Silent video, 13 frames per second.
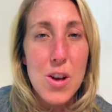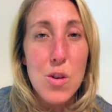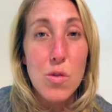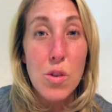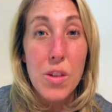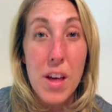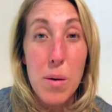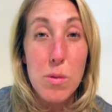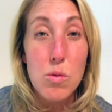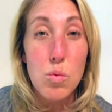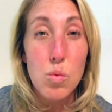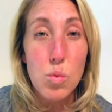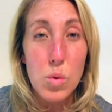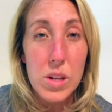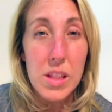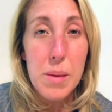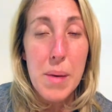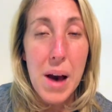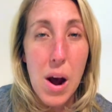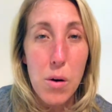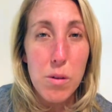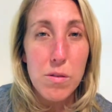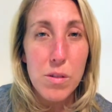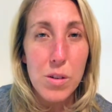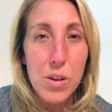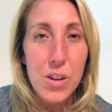so that was really
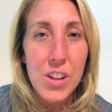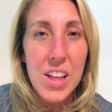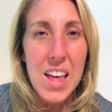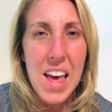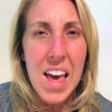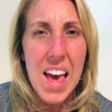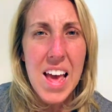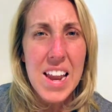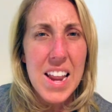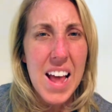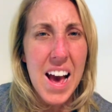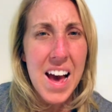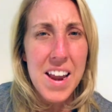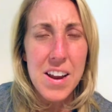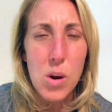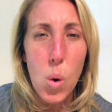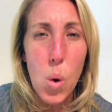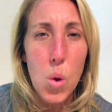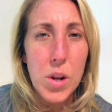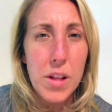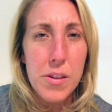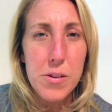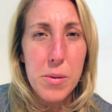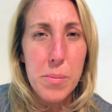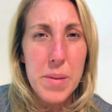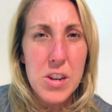powerful and it added a whole nother
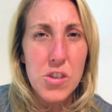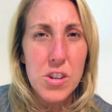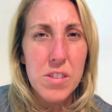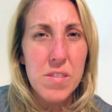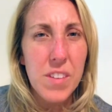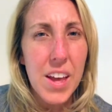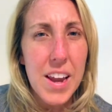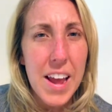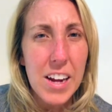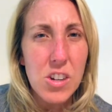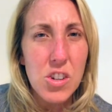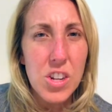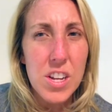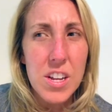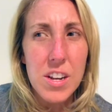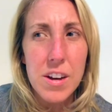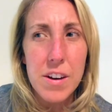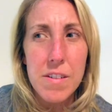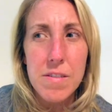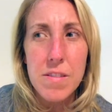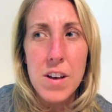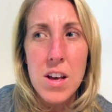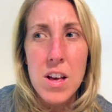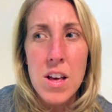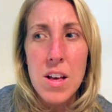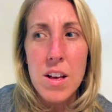dimension of connection of
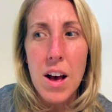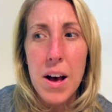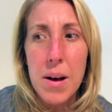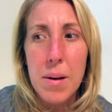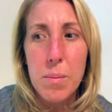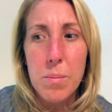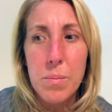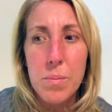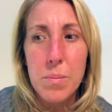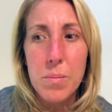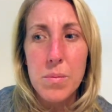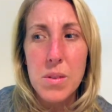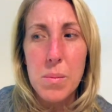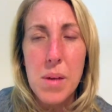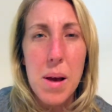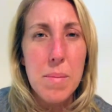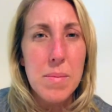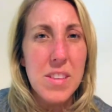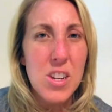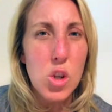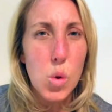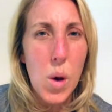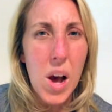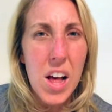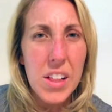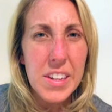um, sometimes
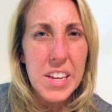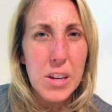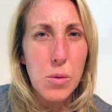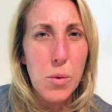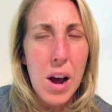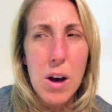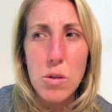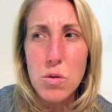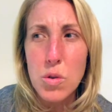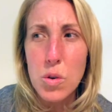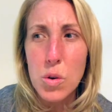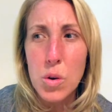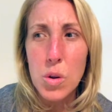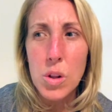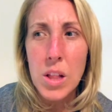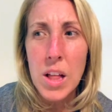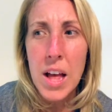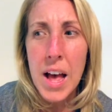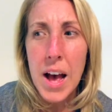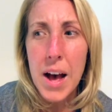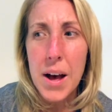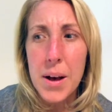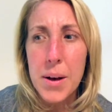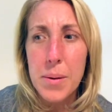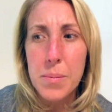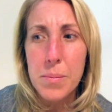sensuality arousal
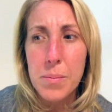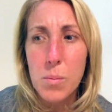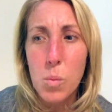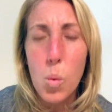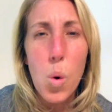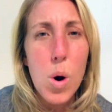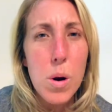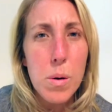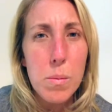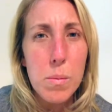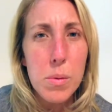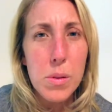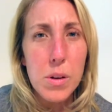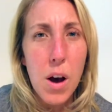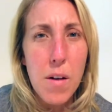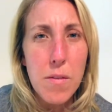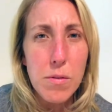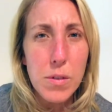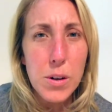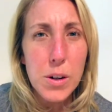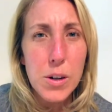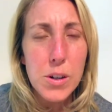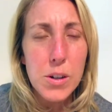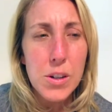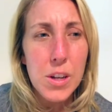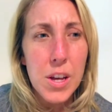um, warmth
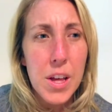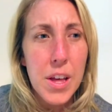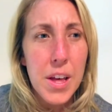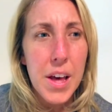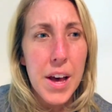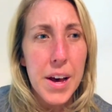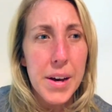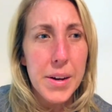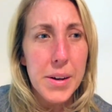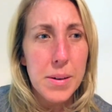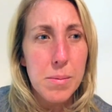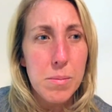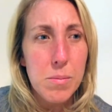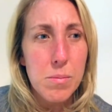comfort um,